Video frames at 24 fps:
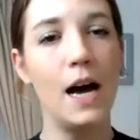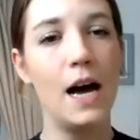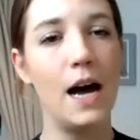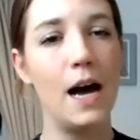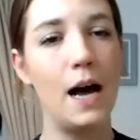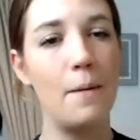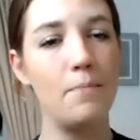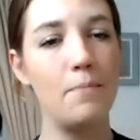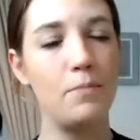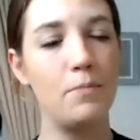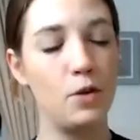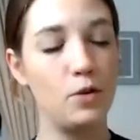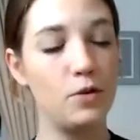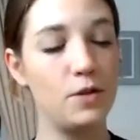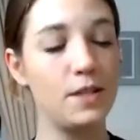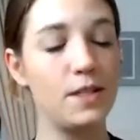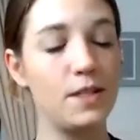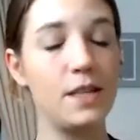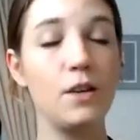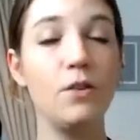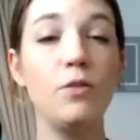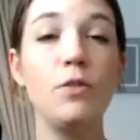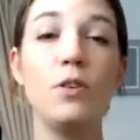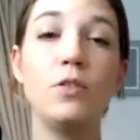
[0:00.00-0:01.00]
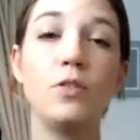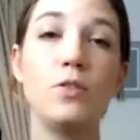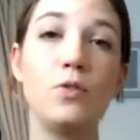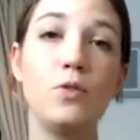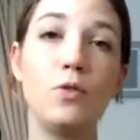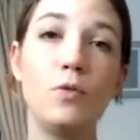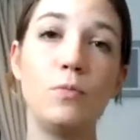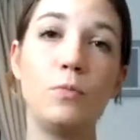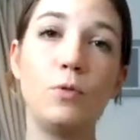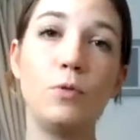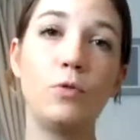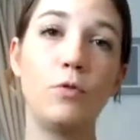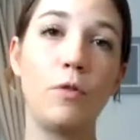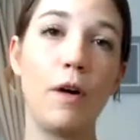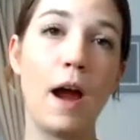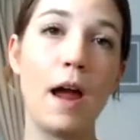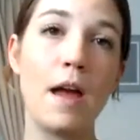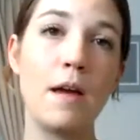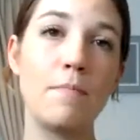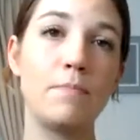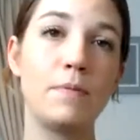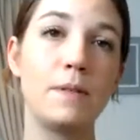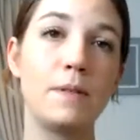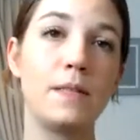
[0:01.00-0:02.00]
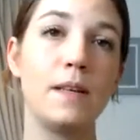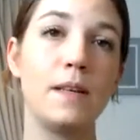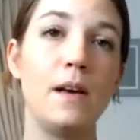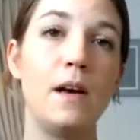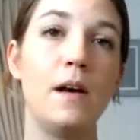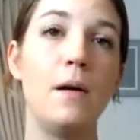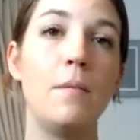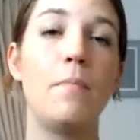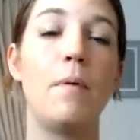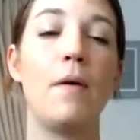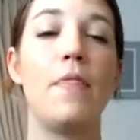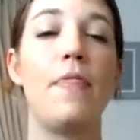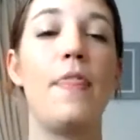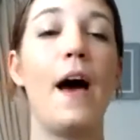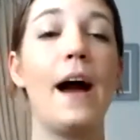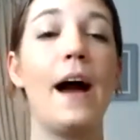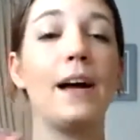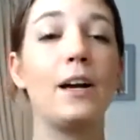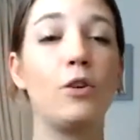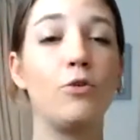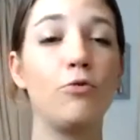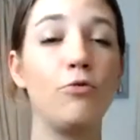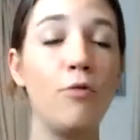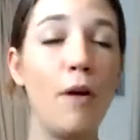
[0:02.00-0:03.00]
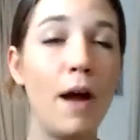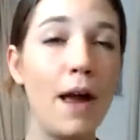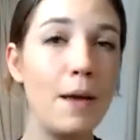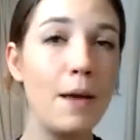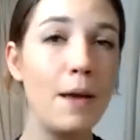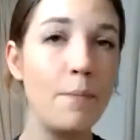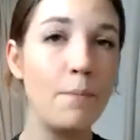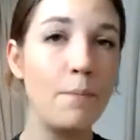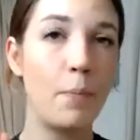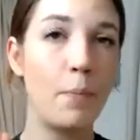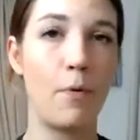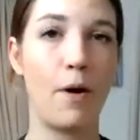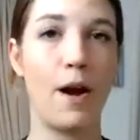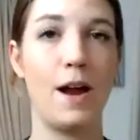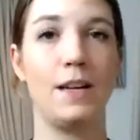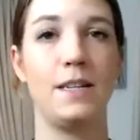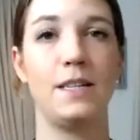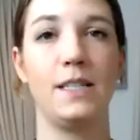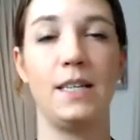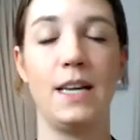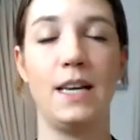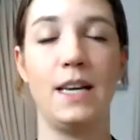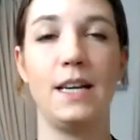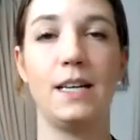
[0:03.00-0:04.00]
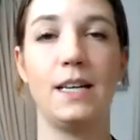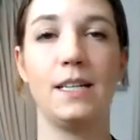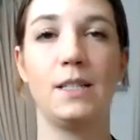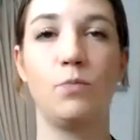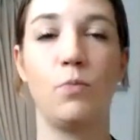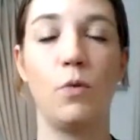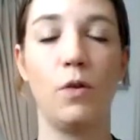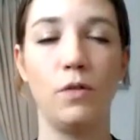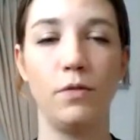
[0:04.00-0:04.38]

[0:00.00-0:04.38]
You still use normal grapes, but that grape brandy is